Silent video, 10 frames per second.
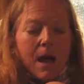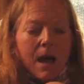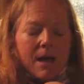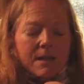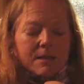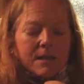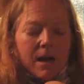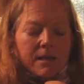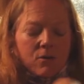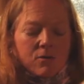and
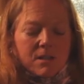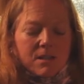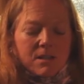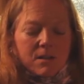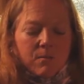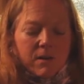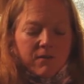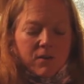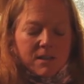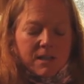I noticed on my
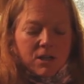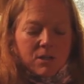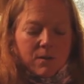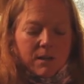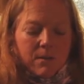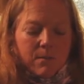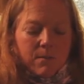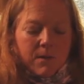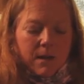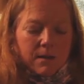first session with
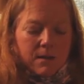them that